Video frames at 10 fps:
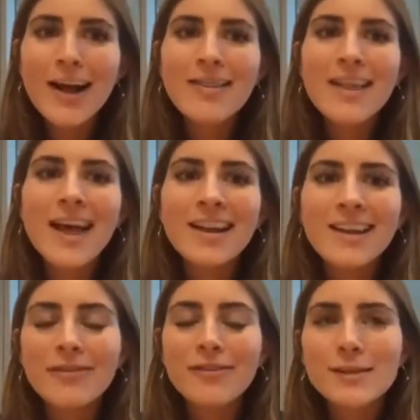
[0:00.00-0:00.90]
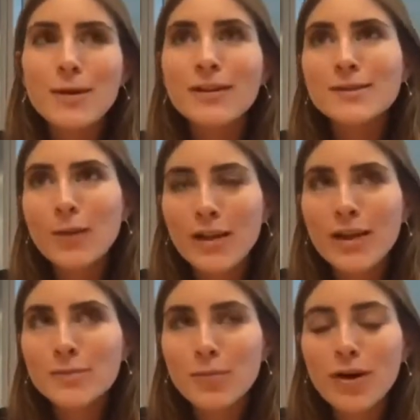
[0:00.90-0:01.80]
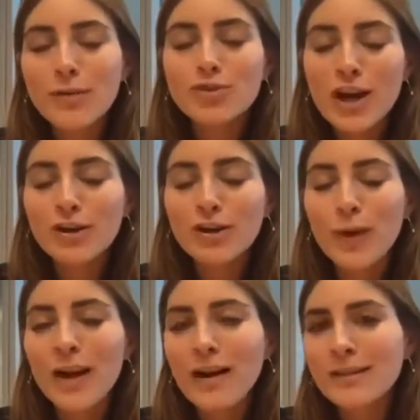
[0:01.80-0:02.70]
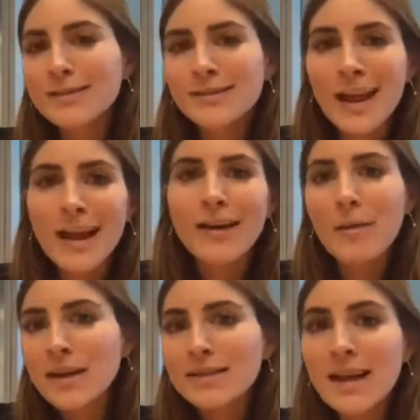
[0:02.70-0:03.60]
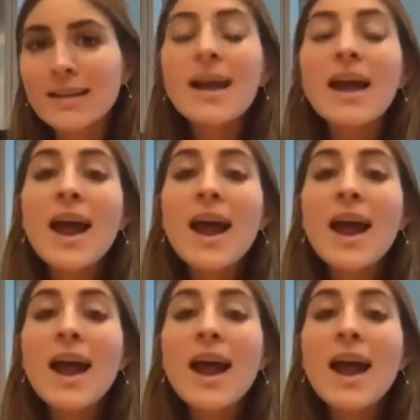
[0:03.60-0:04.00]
And then they realize, well, it's a weight loss program. You check your weight on this scale. That makes sense.